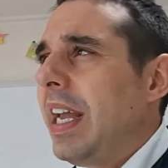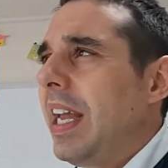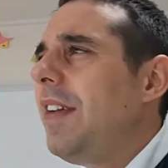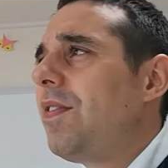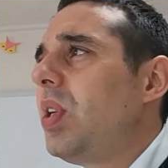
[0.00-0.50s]

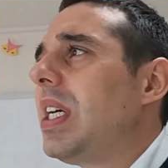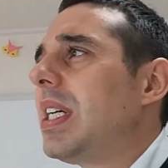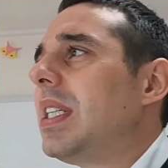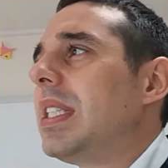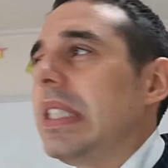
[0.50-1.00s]
if we
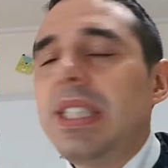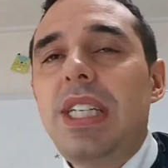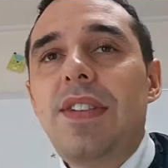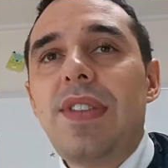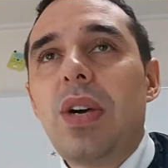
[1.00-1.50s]
can
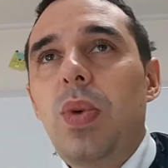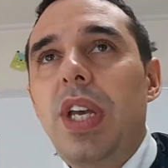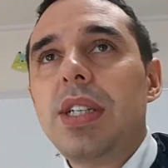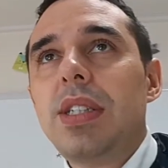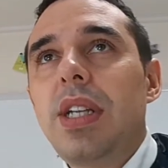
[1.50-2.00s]
achieve that, we
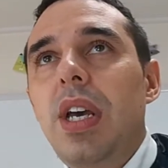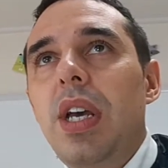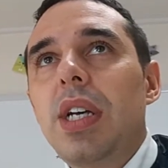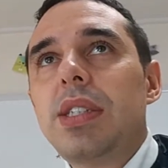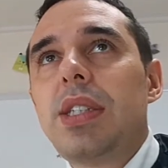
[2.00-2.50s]
can
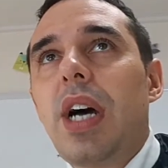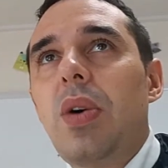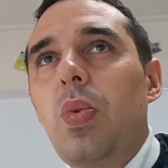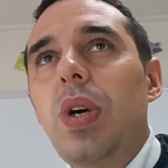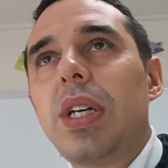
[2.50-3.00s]

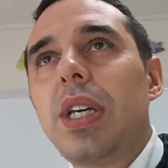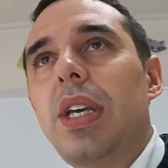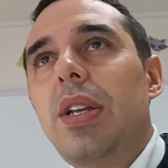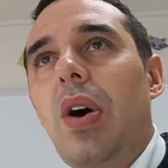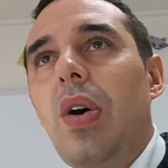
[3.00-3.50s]
start
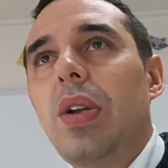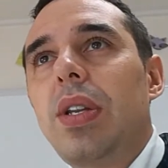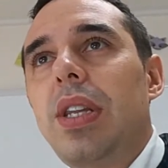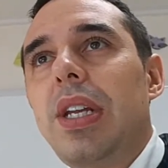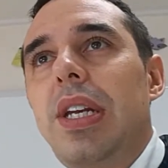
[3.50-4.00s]
working
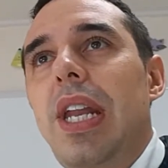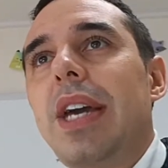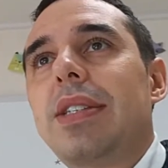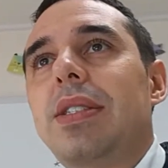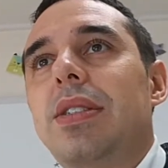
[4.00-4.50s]
on the
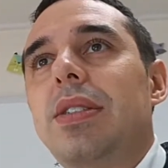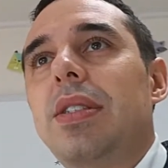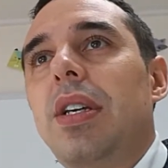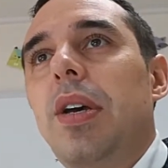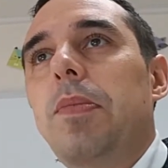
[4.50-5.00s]
next
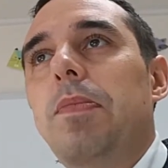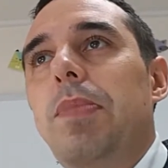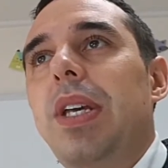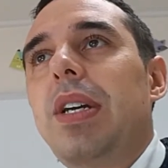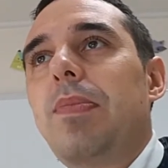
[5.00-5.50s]

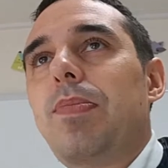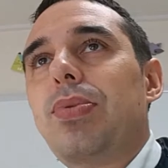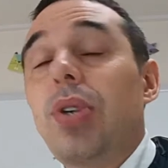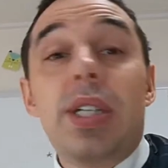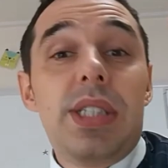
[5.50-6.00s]
big
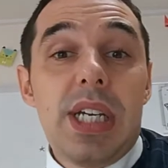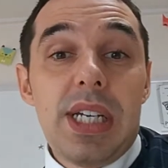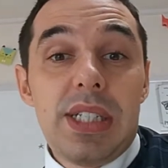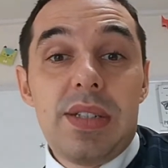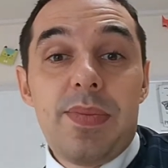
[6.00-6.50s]

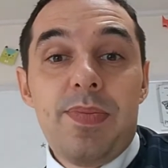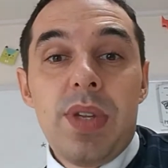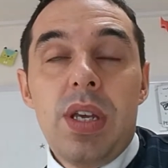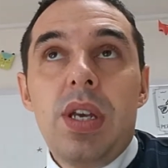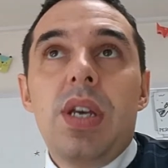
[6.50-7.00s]
project,
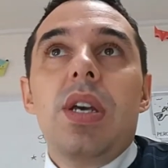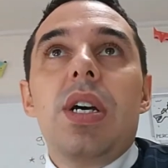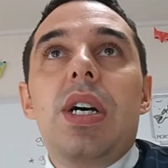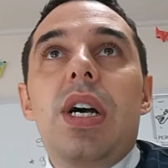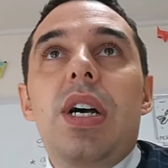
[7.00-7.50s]

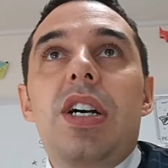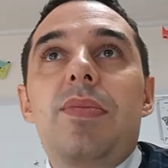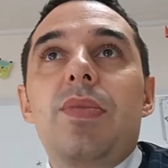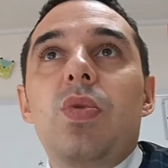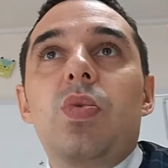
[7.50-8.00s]

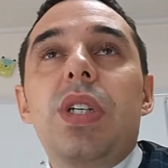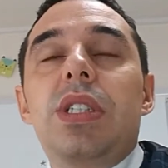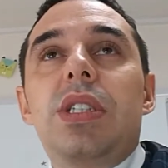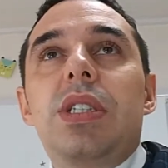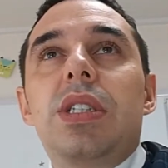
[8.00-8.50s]

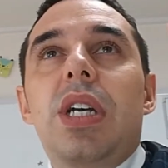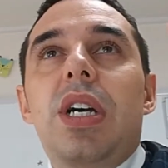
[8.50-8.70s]
which